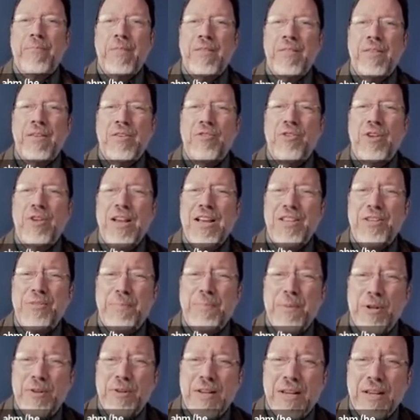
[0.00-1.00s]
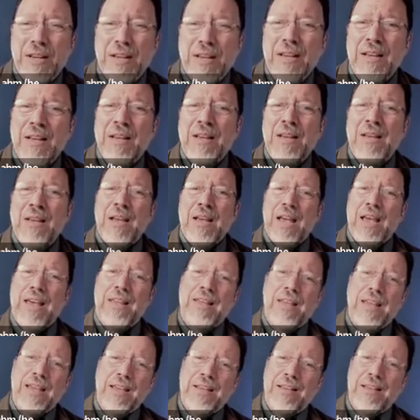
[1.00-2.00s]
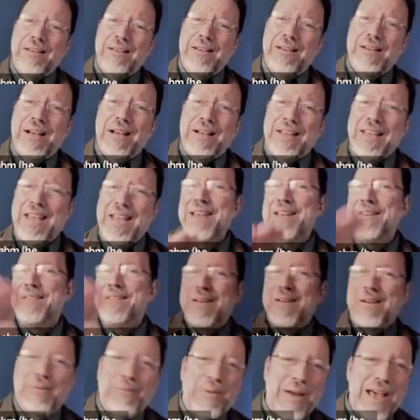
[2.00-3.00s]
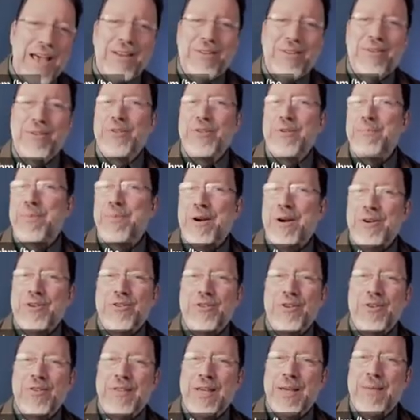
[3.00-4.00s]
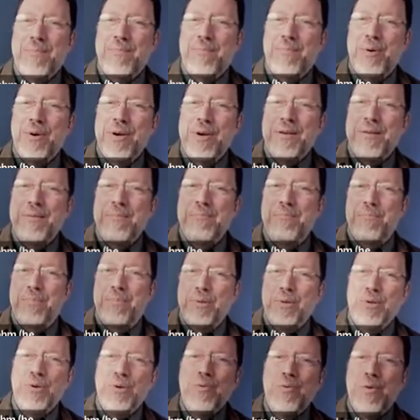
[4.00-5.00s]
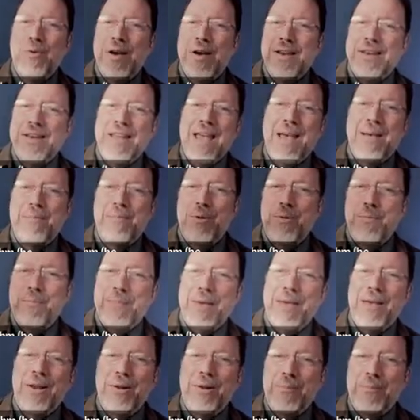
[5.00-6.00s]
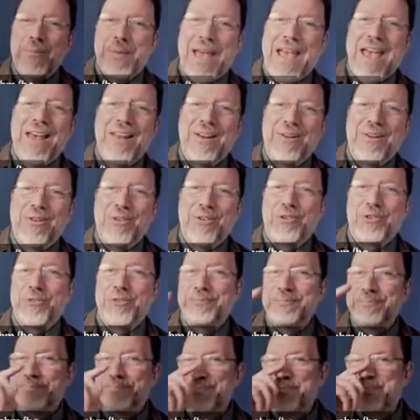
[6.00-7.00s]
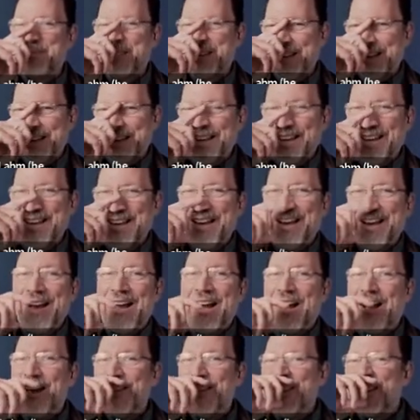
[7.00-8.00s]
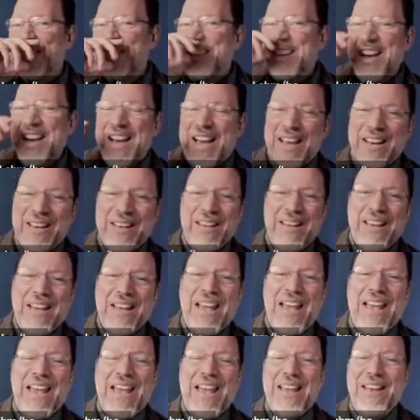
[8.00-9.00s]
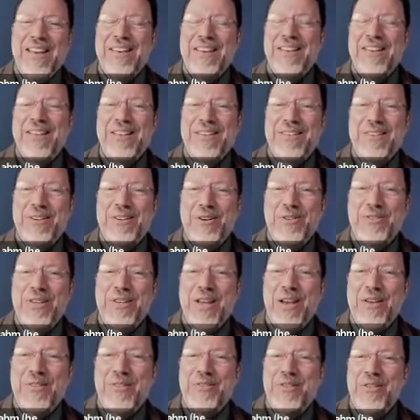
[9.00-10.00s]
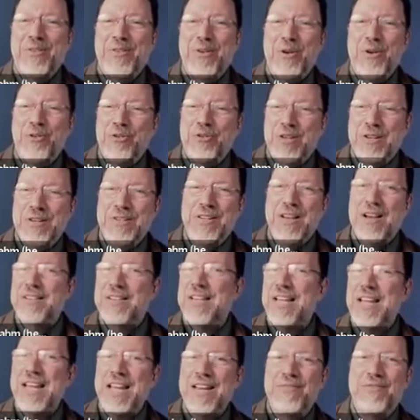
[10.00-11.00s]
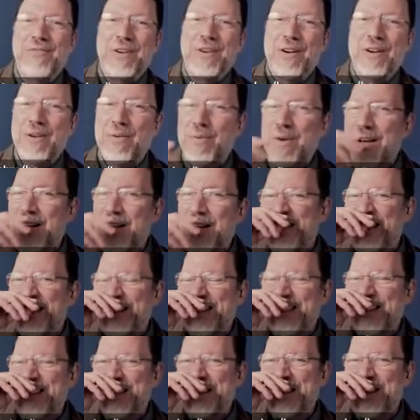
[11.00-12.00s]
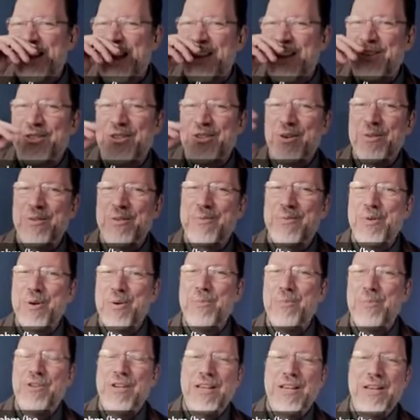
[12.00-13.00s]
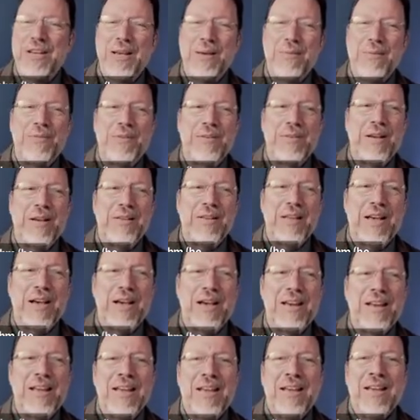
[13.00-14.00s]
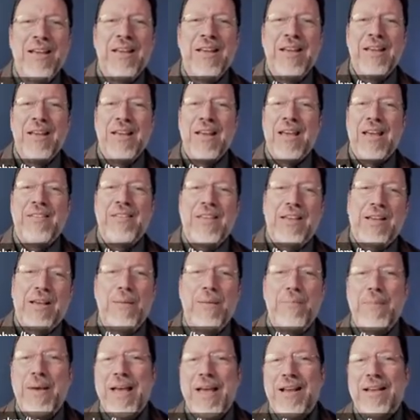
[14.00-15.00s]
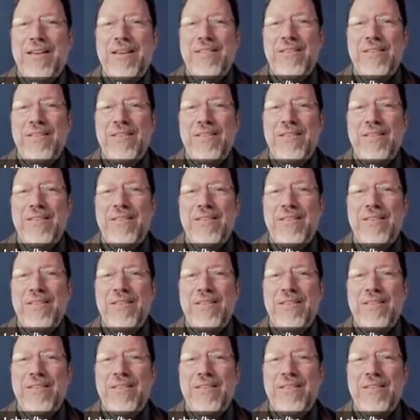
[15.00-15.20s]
science building, and they, again, a radical departure. They put blue enamel metal panels on the side, and it turns out that those conduct heat very well. And so the rooms heat up a lot. And they come back in